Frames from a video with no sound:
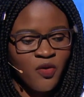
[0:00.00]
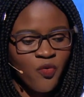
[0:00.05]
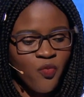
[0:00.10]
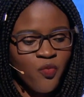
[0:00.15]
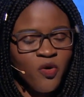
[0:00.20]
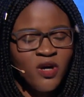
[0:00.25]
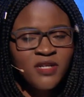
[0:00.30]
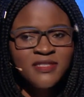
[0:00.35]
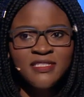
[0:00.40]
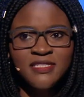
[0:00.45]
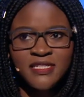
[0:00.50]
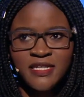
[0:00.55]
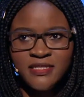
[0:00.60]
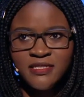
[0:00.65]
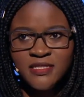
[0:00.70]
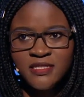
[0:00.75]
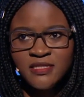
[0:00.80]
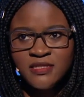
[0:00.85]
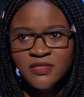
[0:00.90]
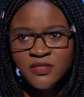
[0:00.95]

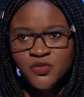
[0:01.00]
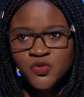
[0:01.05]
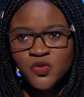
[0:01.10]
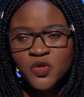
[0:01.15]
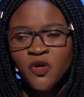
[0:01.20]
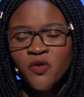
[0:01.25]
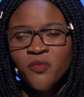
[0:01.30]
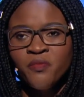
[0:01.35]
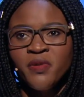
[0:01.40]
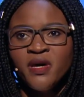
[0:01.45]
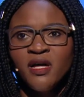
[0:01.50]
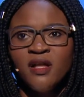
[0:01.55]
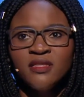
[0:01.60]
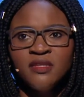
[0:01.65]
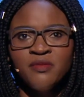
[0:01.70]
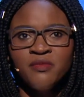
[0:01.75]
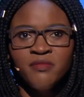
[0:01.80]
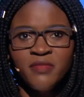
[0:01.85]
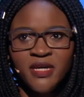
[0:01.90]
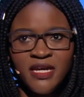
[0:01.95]
wanted to compel
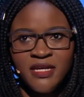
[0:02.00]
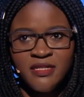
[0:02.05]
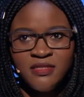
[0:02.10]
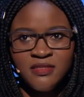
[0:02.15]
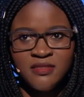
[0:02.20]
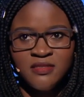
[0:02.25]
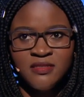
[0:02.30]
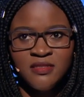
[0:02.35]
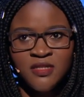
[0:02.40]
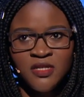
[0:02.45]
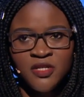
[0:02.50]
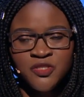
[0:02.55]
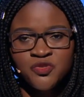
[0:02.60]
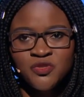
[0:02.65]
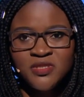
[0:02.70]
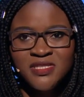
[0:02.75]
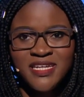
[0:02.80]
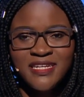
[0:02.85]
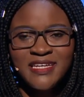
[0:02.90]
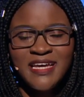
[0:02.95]
the men
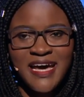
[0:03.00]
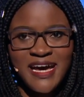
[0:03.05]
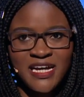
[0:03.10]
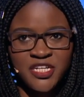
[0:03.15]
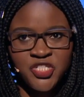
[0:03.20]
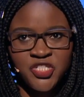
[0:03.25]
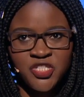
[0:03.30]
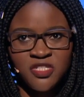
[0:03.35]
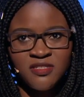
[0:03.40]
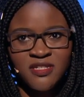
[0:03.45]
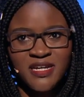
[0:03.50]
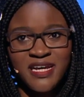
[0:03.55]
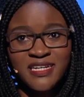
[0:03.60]
to take action